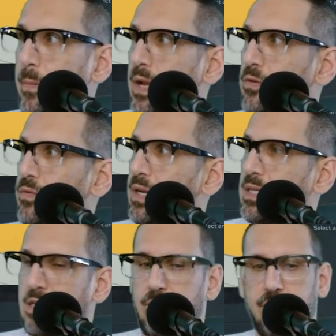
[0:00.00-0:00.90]
big
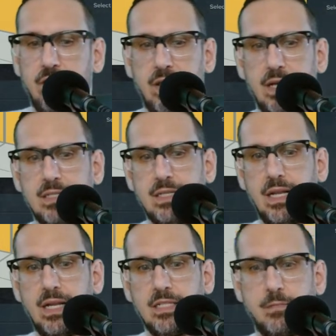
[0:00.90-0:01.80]
reason for this
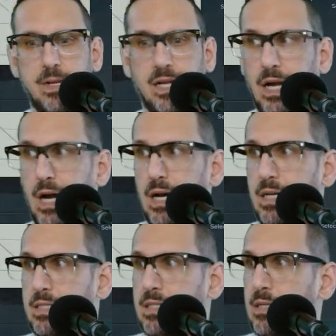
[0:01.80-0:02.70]
is
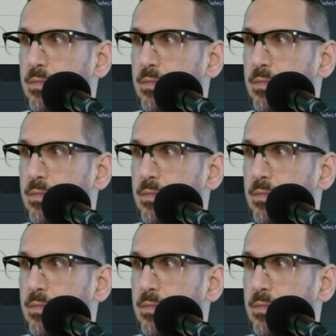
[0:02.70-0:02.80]
because